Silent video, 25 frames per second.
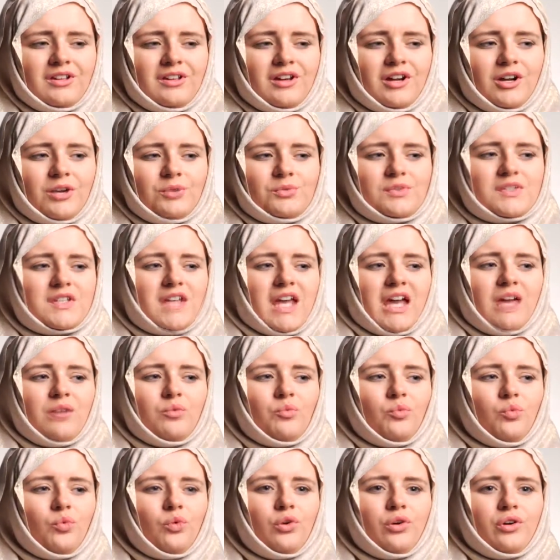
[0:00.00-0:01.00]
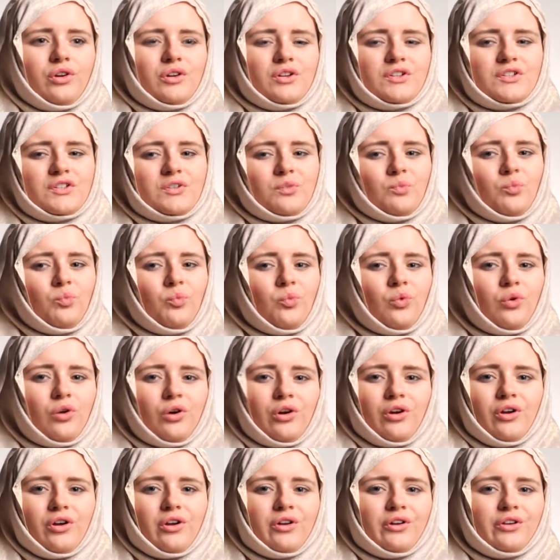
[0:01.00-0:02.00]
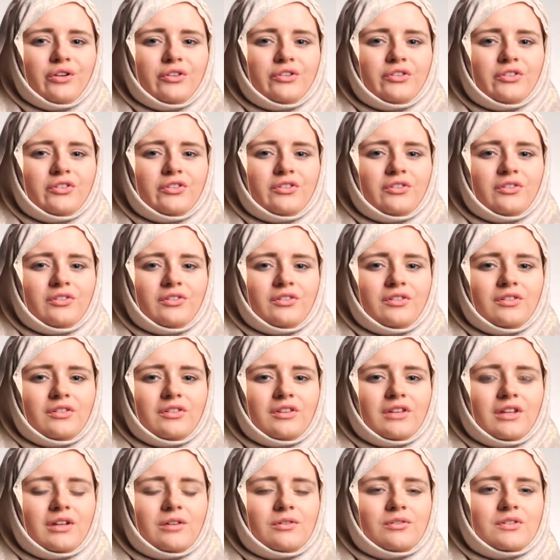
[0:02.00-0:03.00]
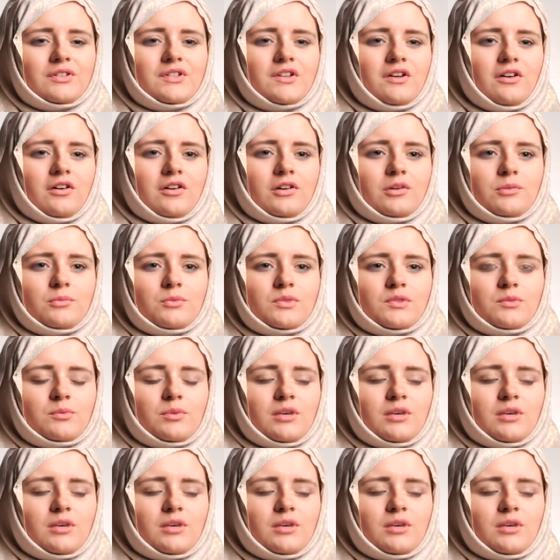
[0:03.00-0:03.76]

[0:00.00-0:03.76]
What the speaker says: I was getting worse and worse. There were times